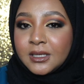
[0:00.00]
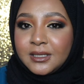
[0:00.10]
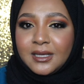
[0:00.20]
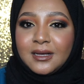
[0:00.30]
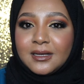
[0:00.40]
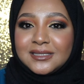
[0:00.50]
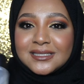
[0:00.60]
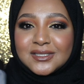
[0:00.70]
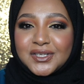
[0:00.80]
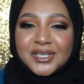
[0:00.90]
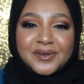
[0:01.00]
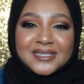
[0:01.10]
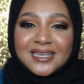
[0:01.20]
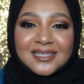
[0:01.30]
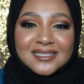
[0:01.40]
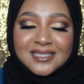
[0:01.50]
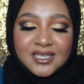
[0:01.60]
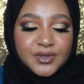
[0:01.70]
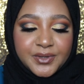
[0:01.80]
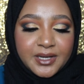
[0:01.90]
yeah, it does not irritate the
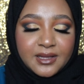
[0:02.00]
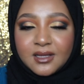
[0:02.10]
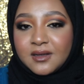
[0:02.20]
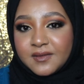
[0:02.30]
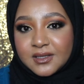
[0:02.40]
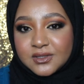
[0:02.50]
skin or anything of that